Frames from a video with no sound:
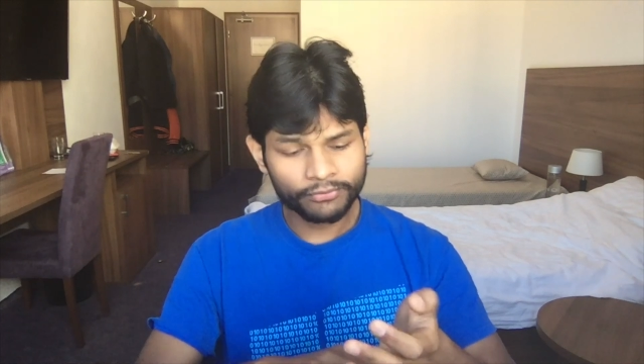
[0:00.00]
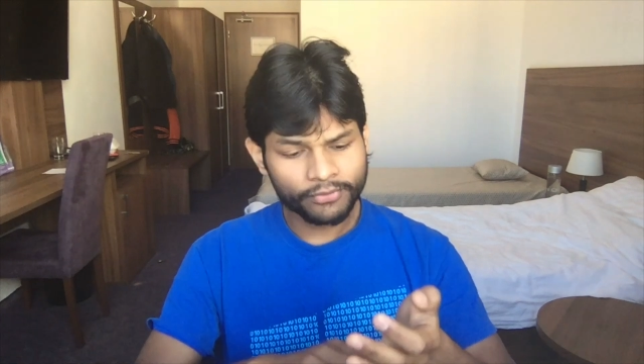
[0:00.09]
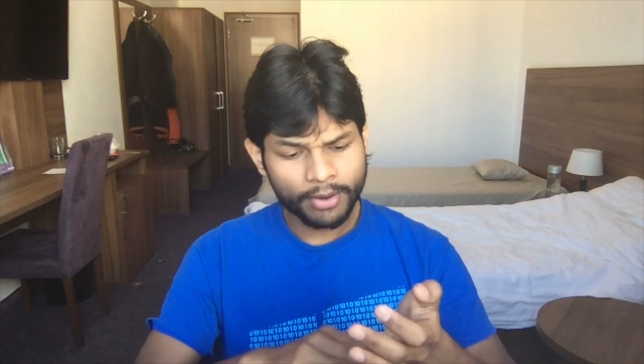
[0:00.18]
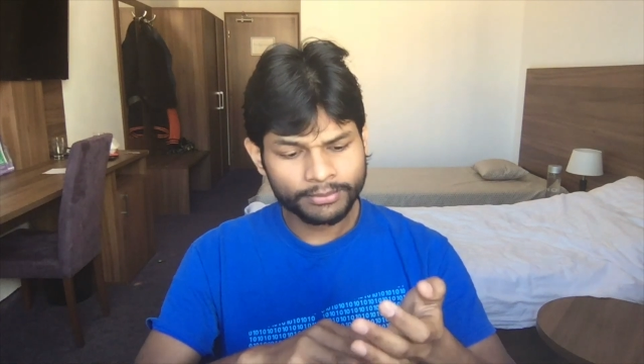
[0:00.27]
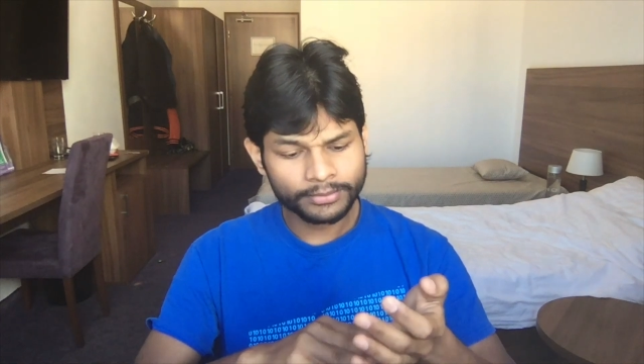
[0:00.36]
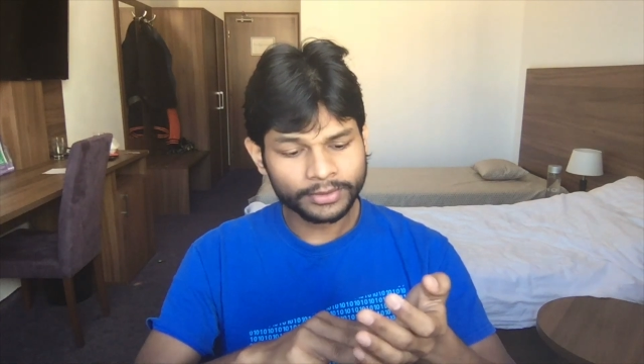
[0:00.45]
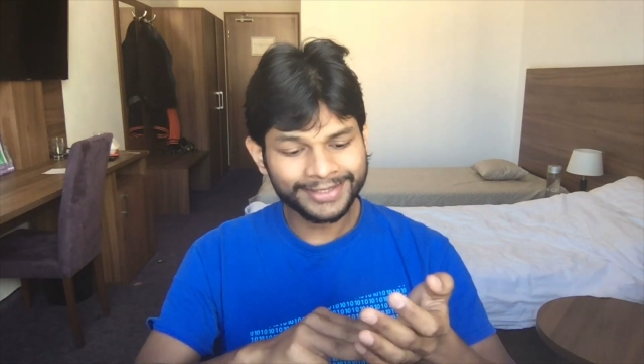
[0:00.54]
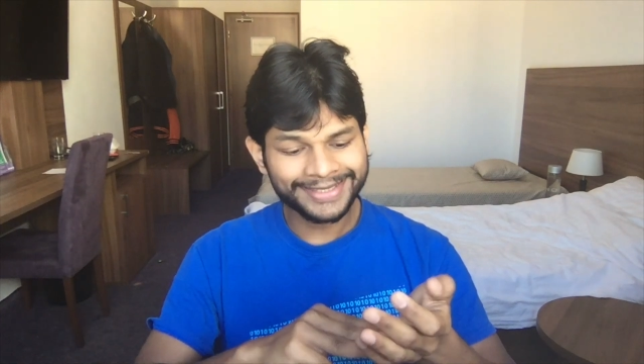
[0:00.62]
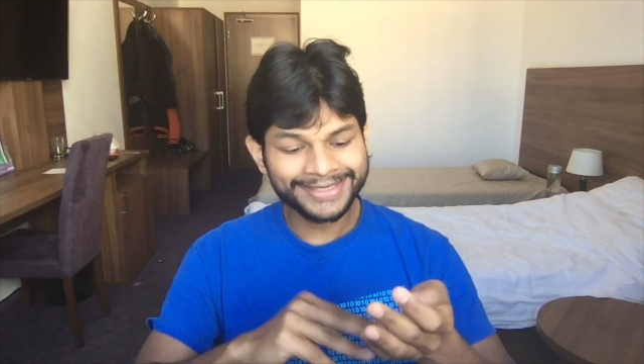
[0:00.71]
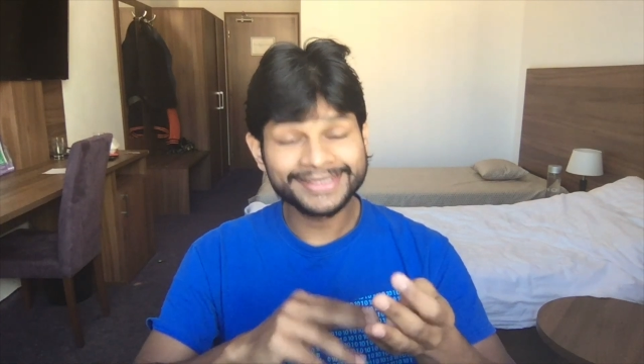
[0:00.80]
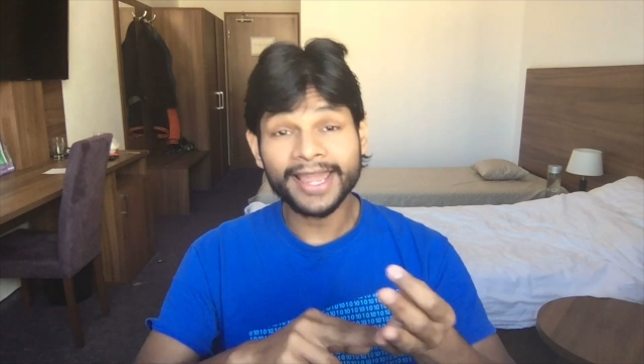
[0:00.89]
from
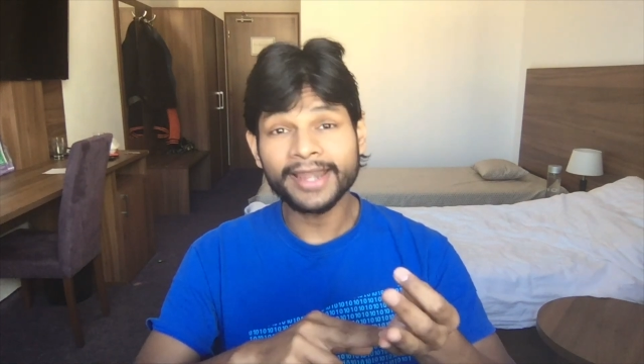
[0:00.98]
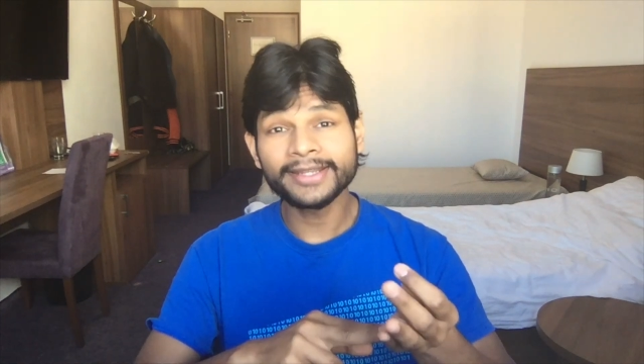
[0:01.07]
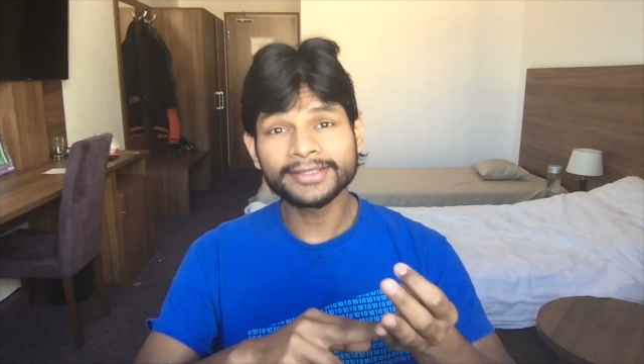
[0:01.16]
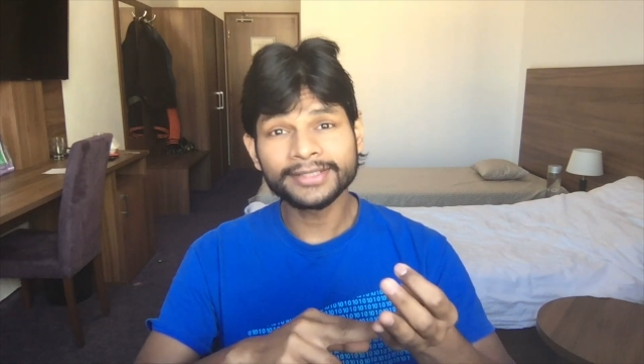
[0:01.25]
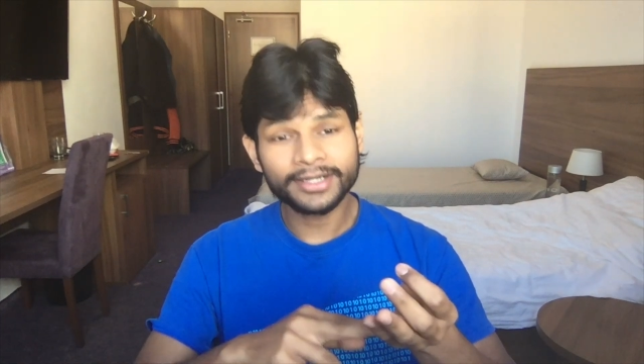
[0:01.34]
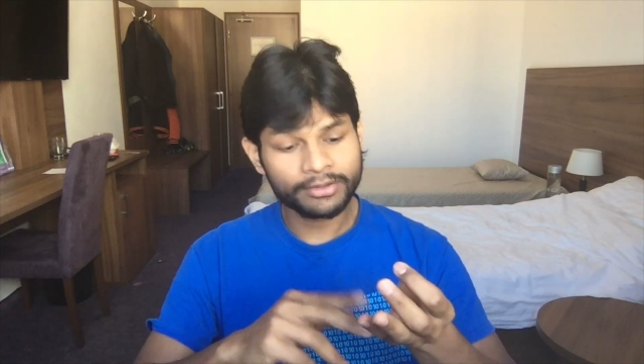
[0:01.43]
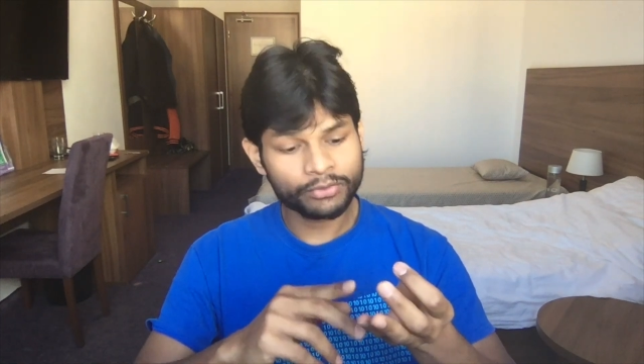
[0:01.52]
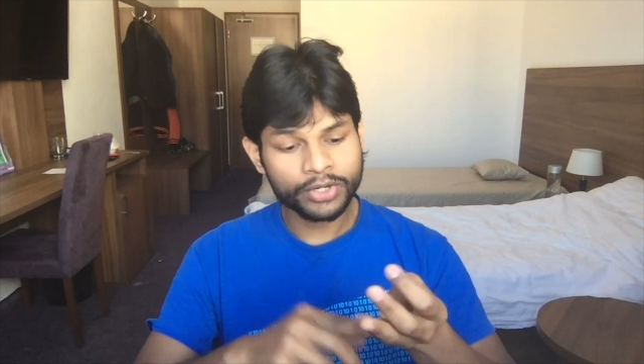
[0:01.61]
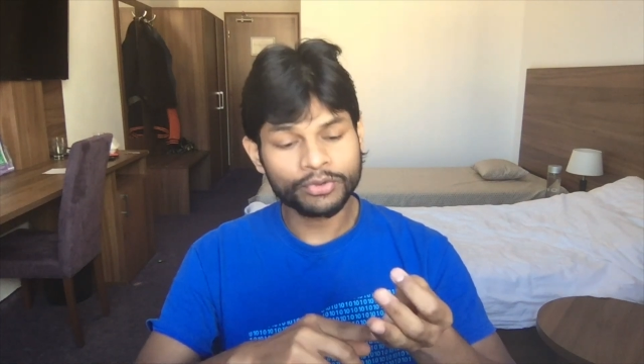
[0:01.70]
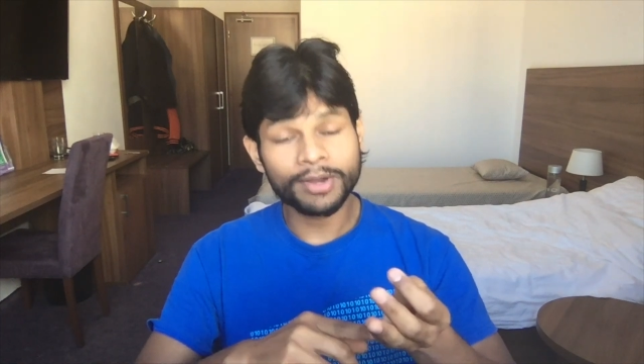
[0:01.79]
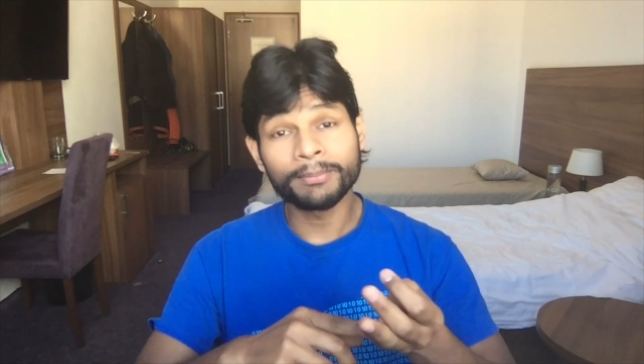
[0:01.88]
deciding that I
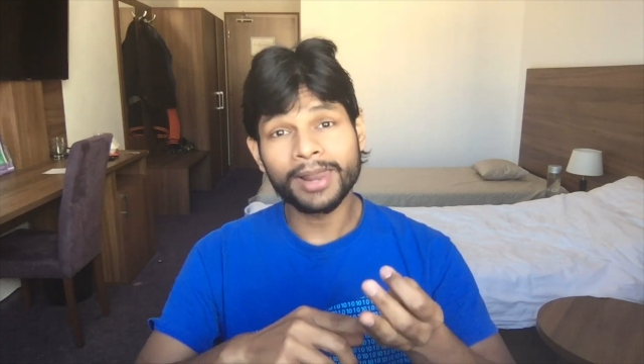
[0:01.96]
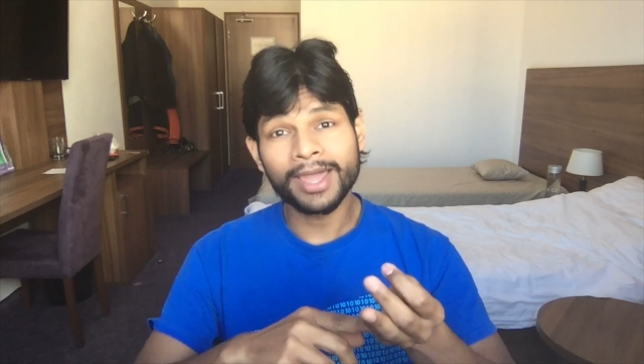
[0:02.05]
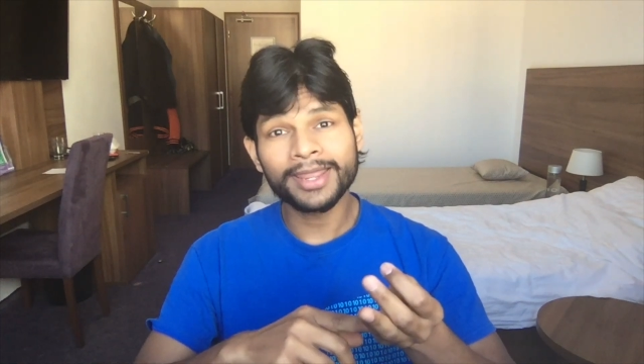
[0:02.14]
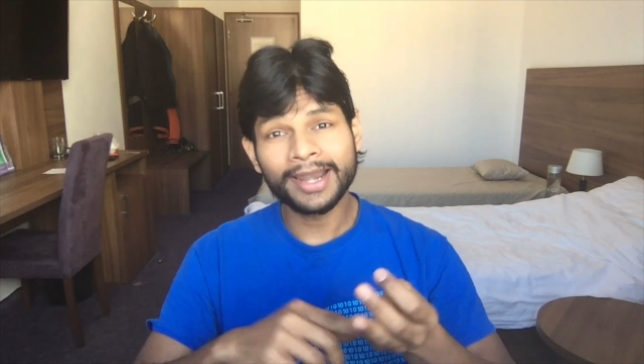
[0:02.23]
want to apply